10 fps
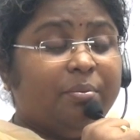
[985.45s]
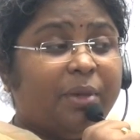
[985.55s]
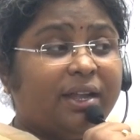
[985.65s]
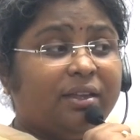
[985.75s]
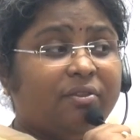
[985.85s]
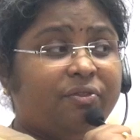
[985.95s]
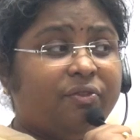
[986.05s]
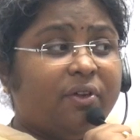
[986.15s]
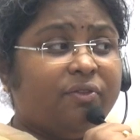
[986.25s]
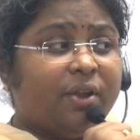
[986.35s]
but
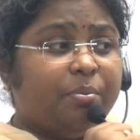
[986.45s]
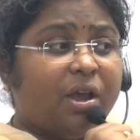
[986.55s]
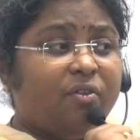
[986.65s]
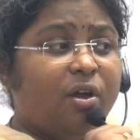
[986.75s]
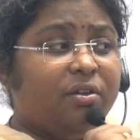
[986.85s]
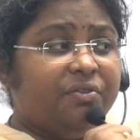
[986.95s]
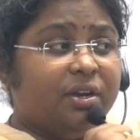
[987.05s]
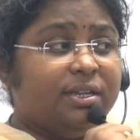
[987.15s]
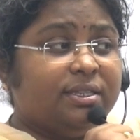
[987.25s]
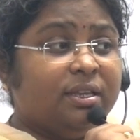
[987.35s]
from now
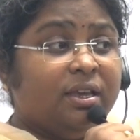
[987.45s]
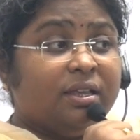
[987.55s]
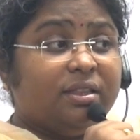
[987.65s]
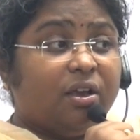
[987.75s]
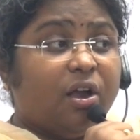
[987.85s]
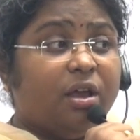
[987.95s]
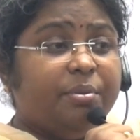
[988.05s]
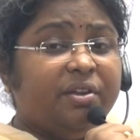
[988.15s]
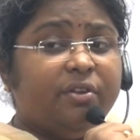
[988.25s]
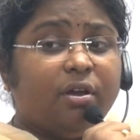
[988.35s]
onwards the
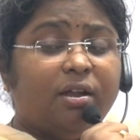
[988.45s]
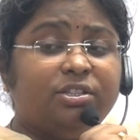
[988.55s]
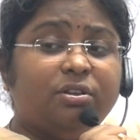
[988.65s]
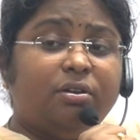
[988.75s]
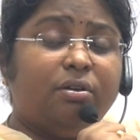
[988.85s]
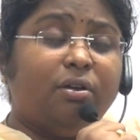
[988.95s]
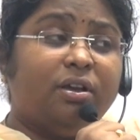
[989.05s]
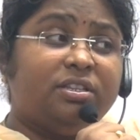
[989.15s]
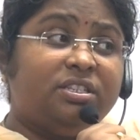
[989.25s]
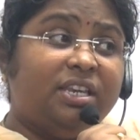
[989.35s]
government will also
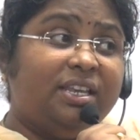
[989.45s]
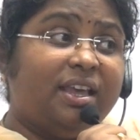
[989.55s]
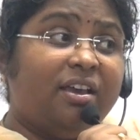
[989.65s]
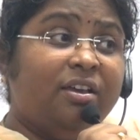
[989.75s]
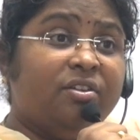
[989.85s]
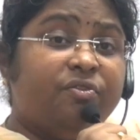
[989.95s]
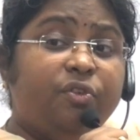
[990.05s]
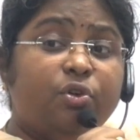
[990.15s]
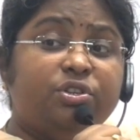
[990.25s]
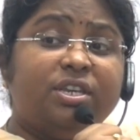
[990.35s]
see the
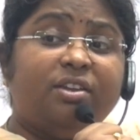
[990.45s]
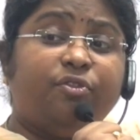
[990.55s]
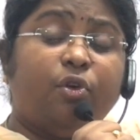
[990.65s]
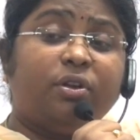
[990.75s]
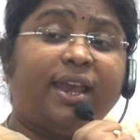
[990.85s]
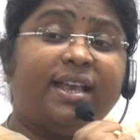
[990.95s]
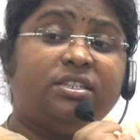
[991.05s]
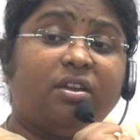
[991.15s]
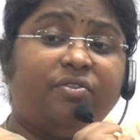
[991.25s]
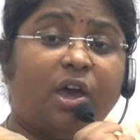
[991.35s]
future
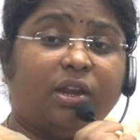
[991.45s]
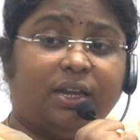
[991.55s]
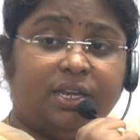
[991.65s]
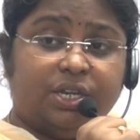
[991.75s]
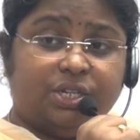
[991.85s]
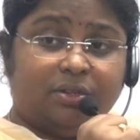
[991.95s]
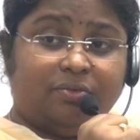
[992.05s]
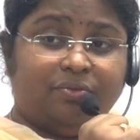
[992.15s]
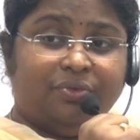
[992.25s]
forecast of the organization.